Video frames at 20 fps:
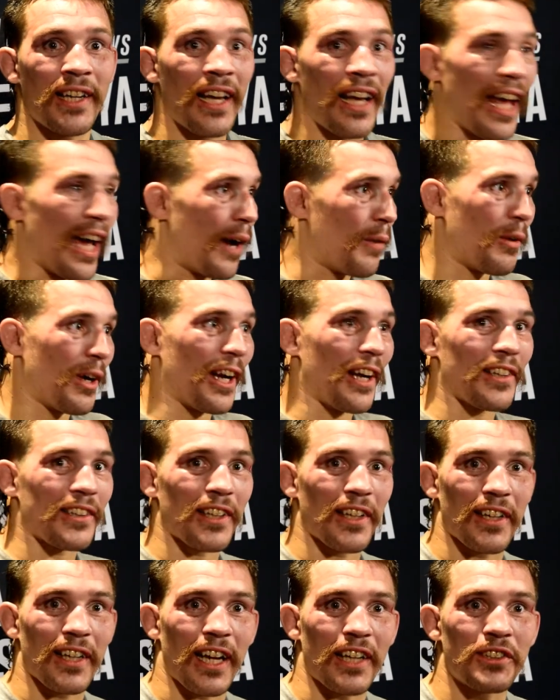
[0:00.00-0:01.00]
I went out there, I
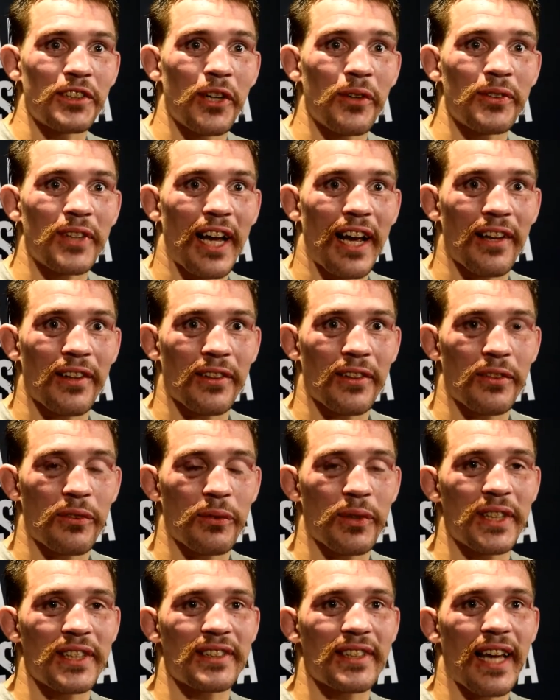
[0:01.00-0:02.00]
got choked out in 3
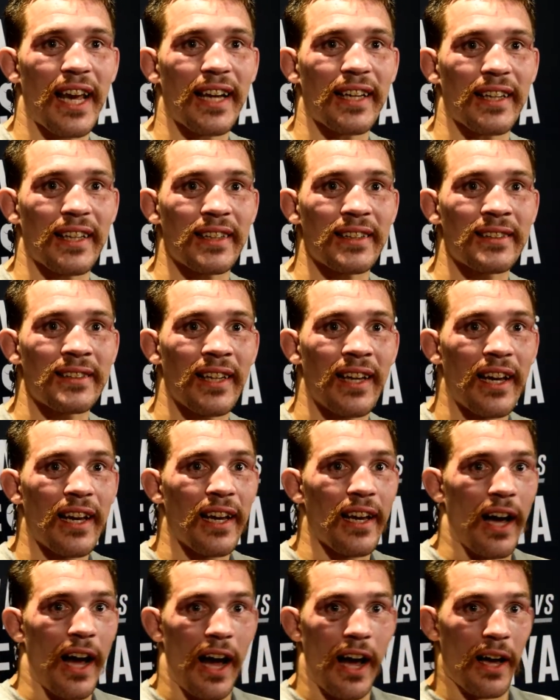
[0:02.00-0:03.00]
seconds.
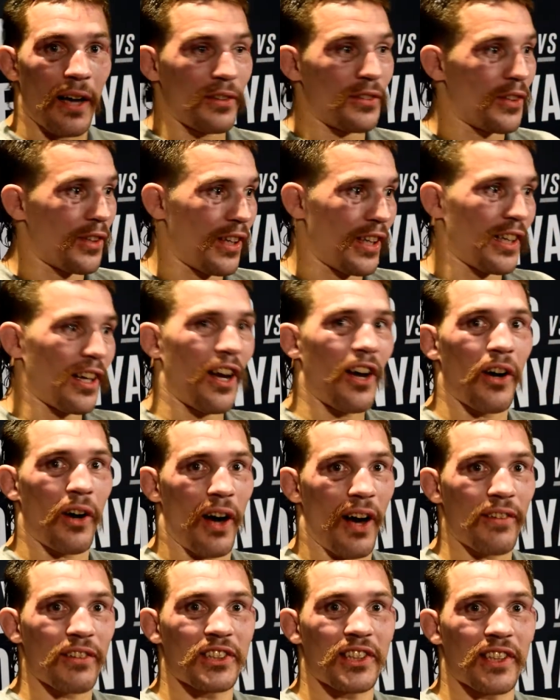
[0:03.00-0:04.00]
They're like, oh,
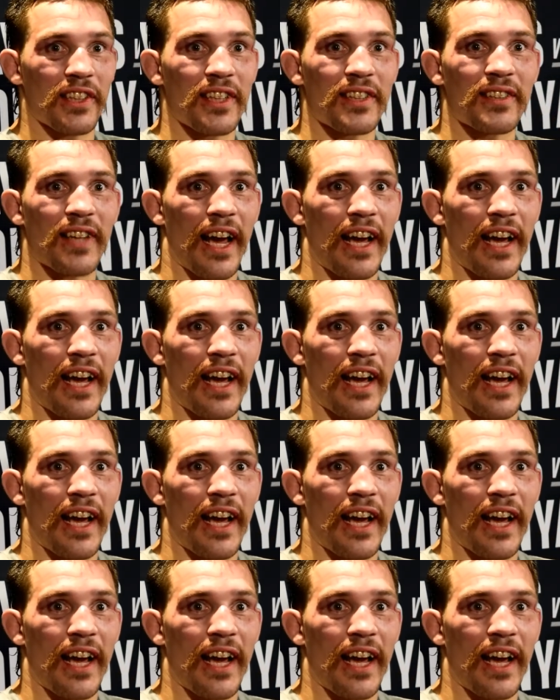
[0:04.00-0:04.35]
obviously this guy